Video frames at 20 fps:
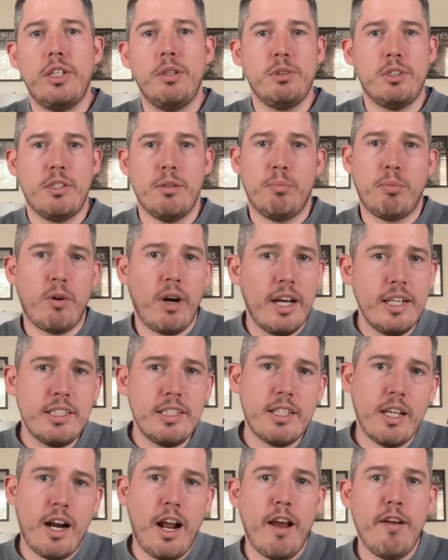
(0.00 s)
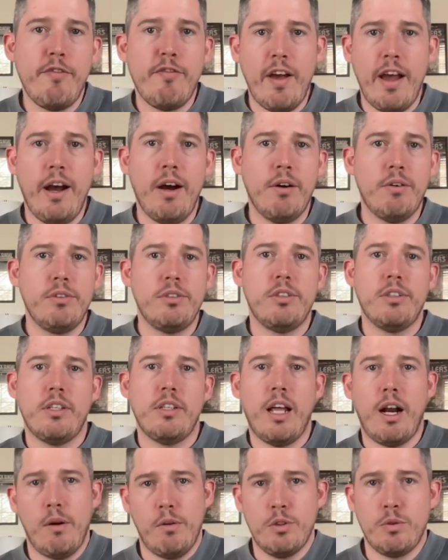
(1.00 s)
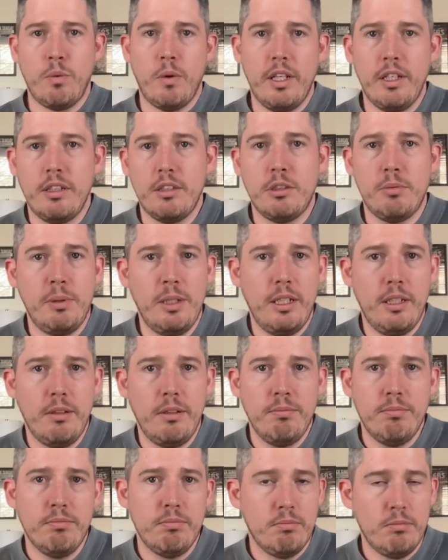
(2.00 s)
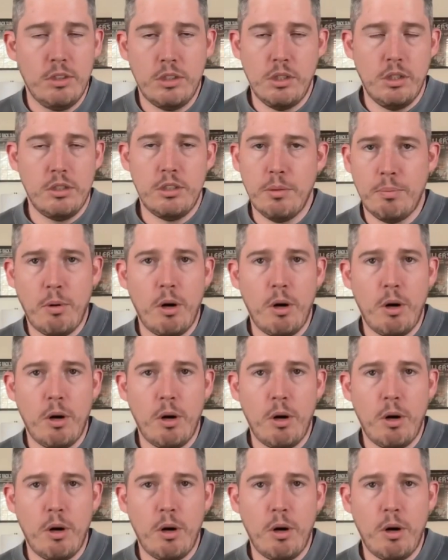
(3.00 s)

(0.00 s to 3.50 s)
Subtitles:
It was the price that I found that I was willing to